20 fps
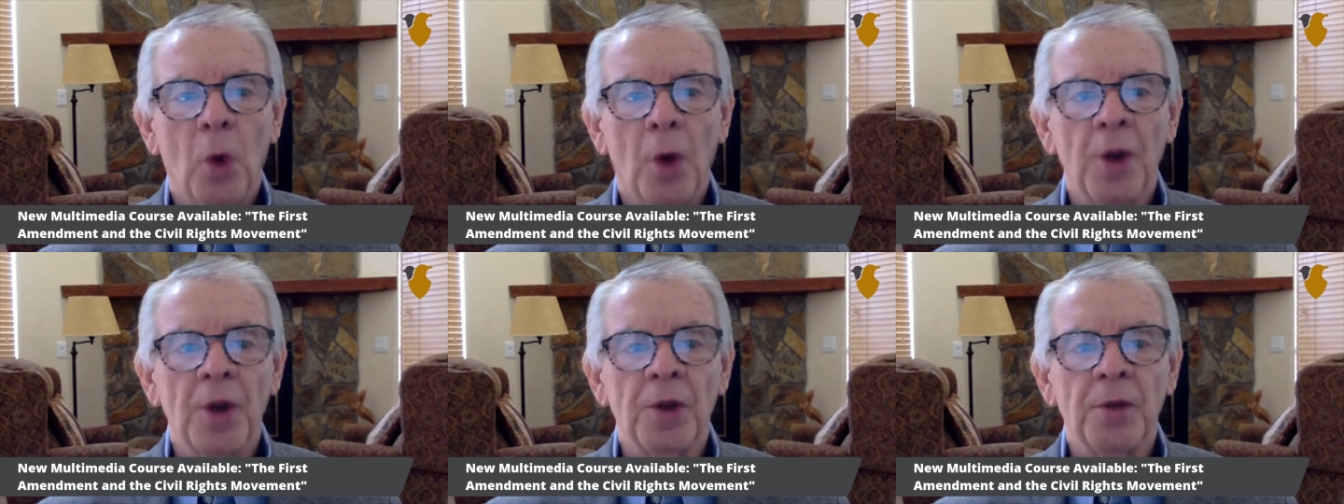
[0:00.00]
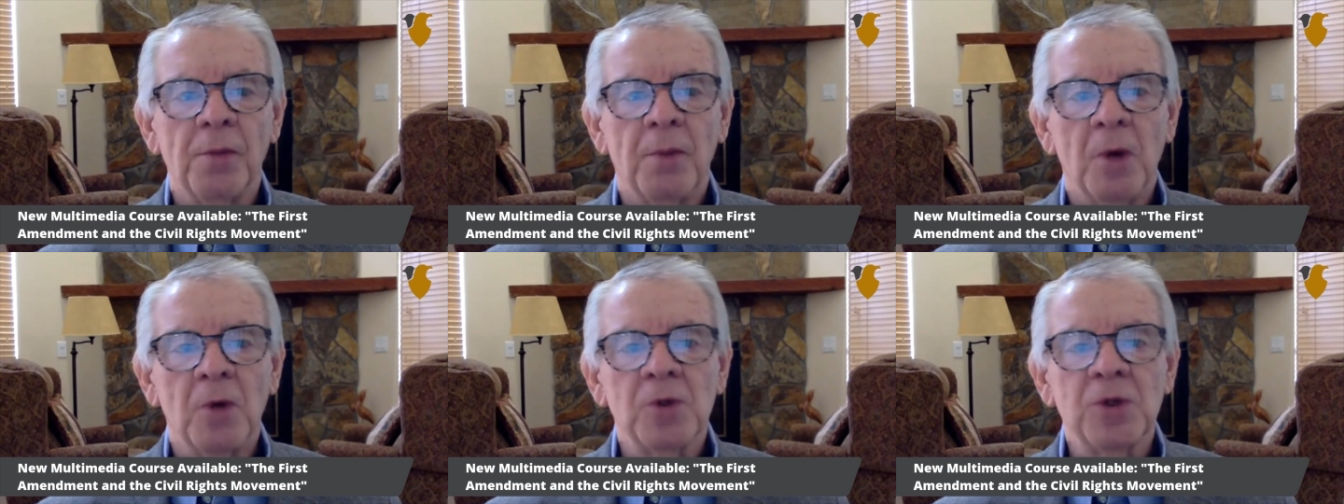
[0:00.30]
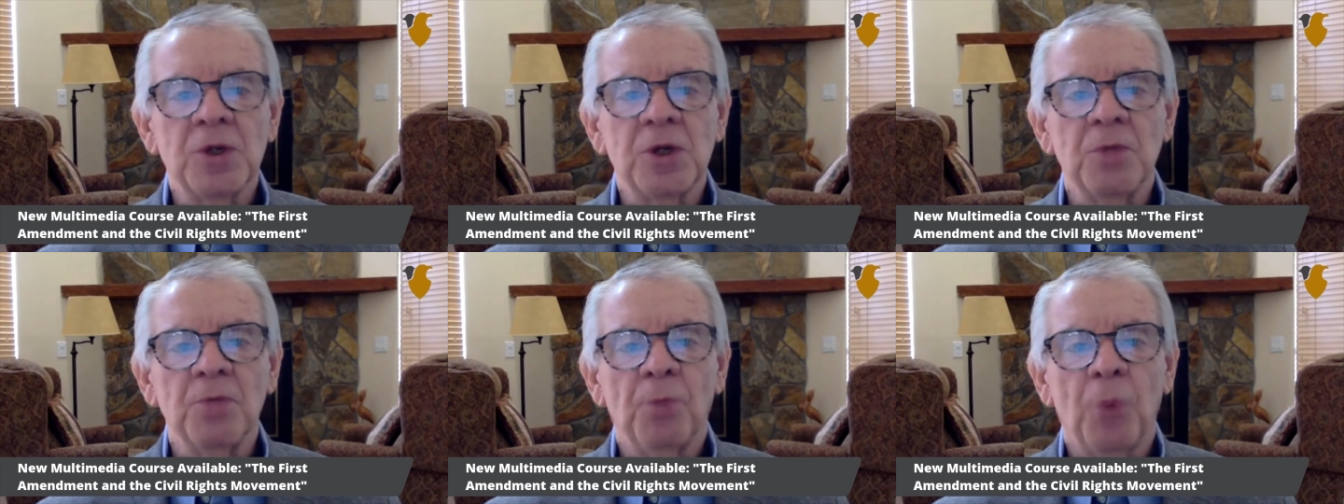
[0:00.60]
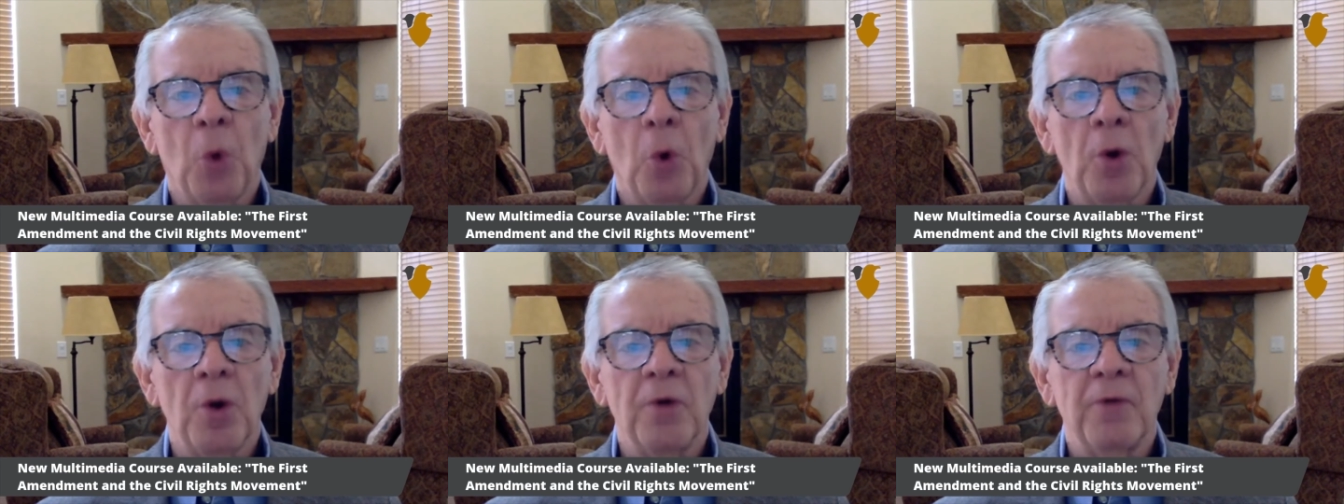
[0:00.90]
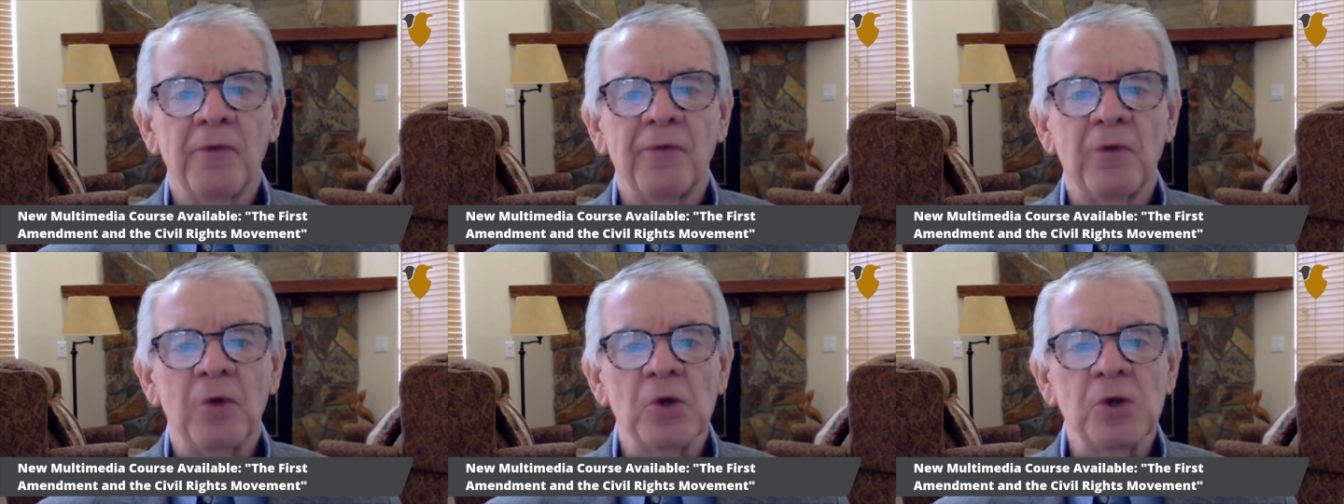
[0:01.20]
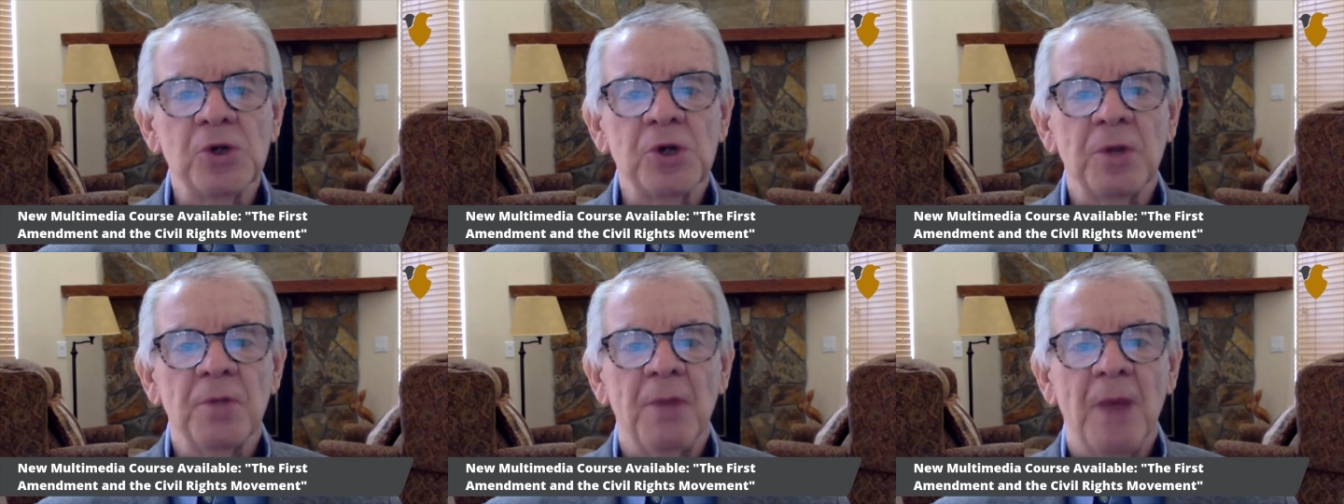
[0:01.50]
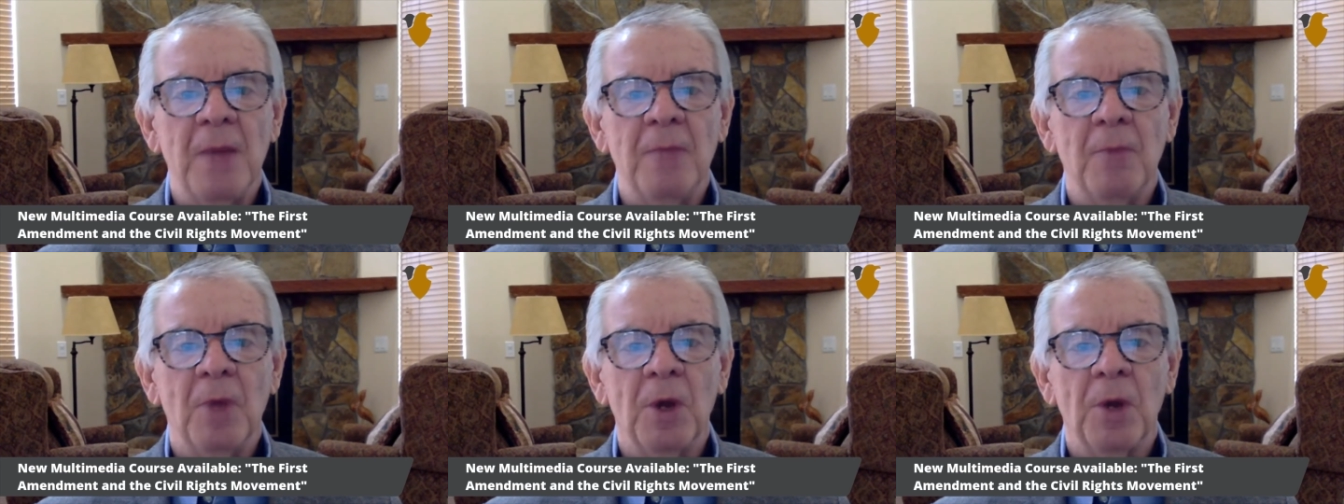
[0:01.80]
one of the most important First
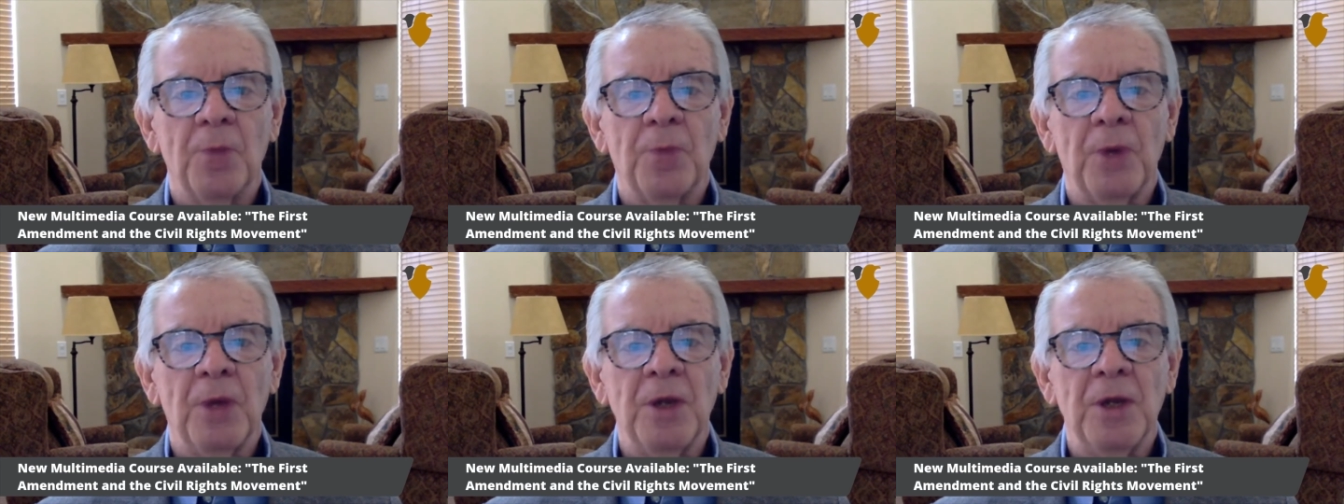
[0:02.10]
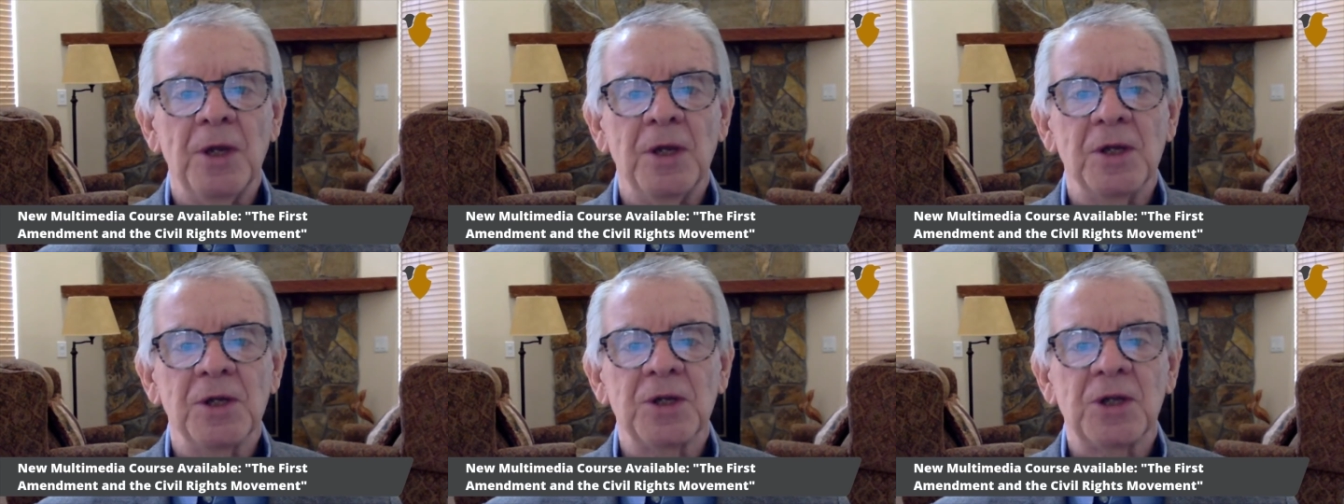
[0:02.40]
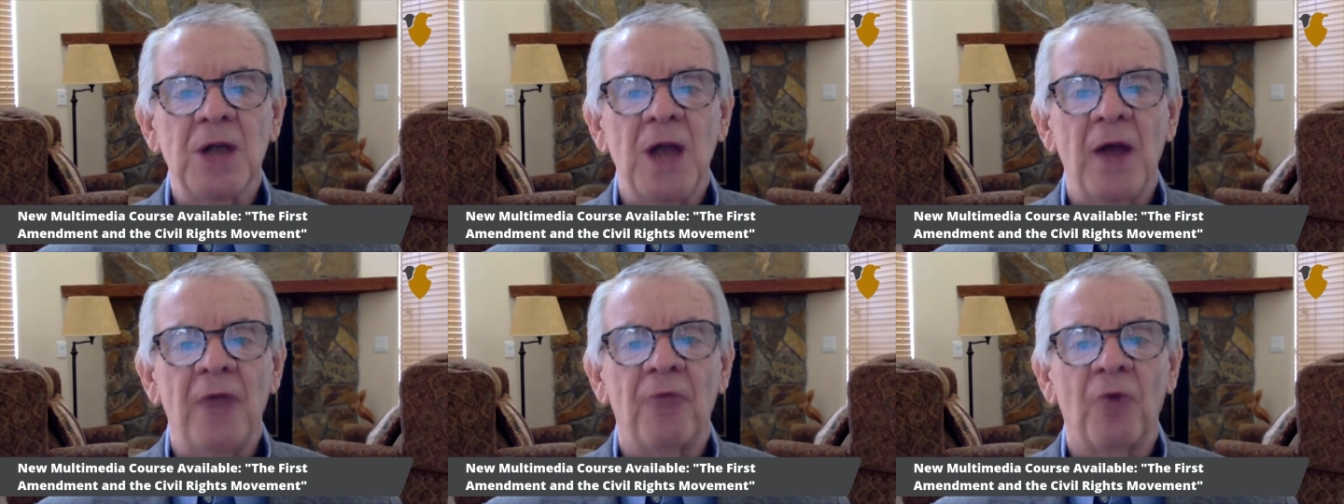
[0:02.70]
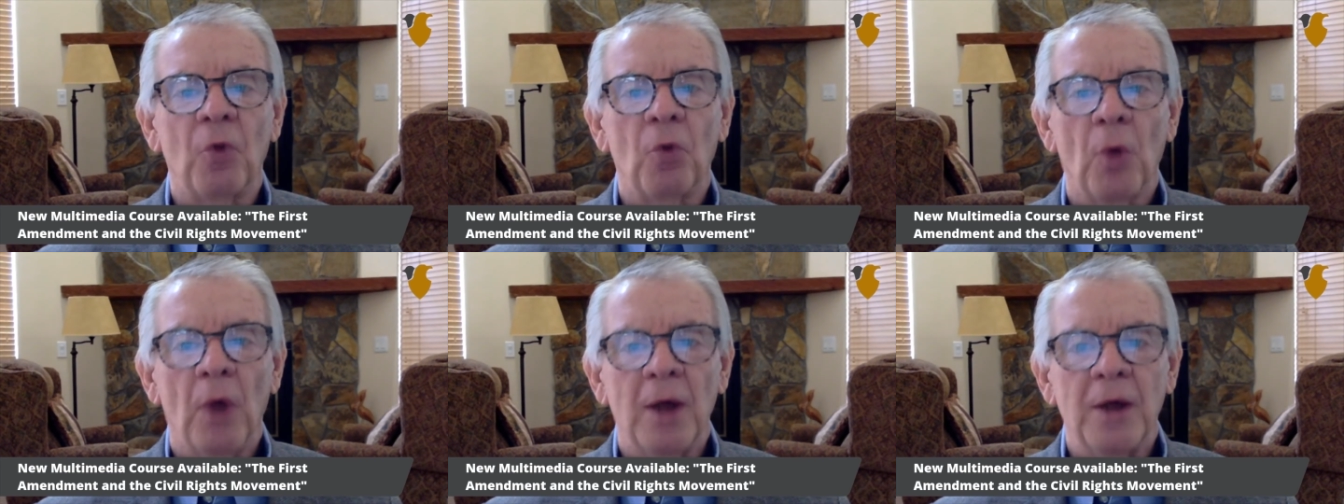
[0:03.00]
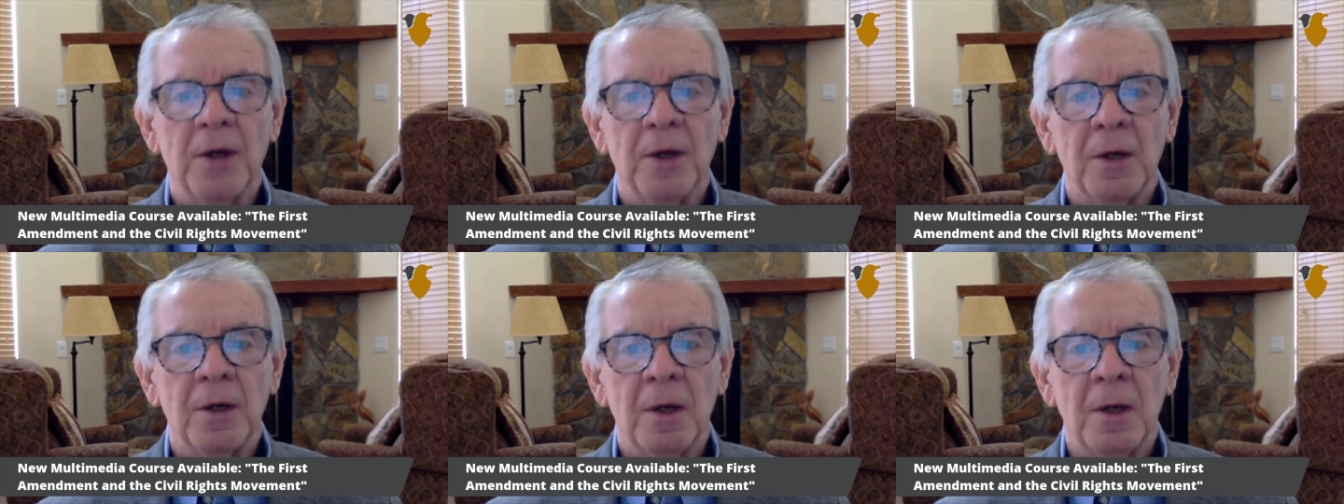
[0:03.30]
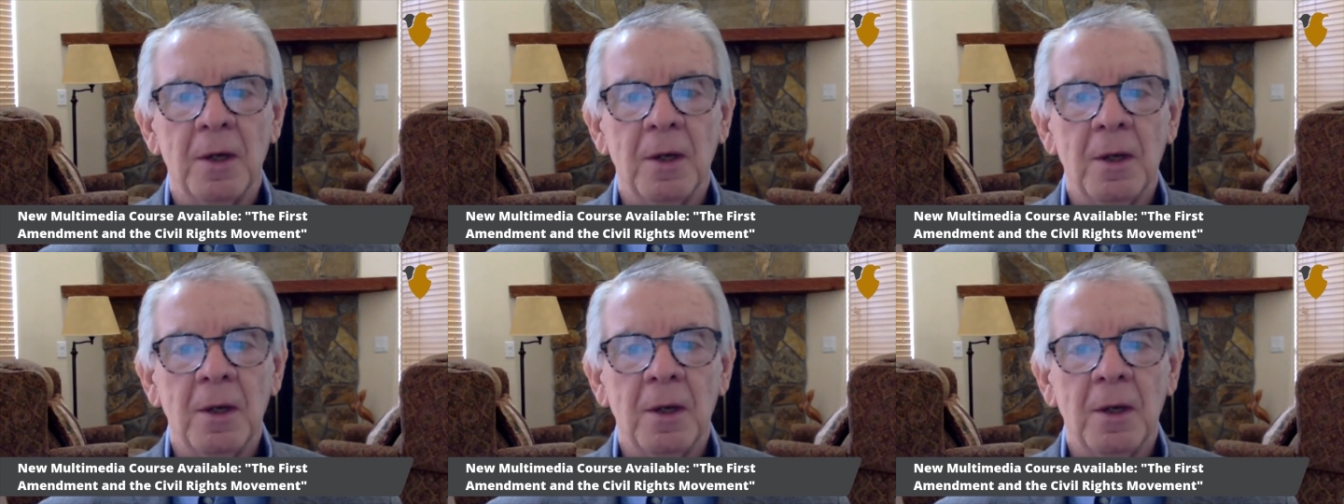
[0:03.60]
Amendment opinions ever written.